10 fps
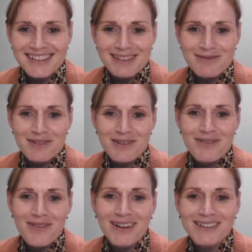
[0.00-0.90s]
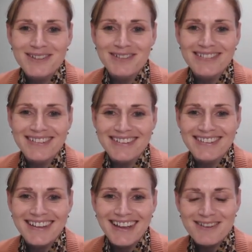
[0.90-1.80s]
if you want to
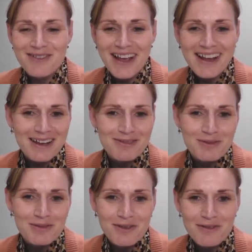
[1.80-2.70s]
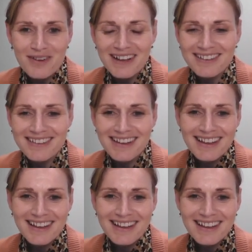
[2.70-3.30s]
kind of hang out with your friends,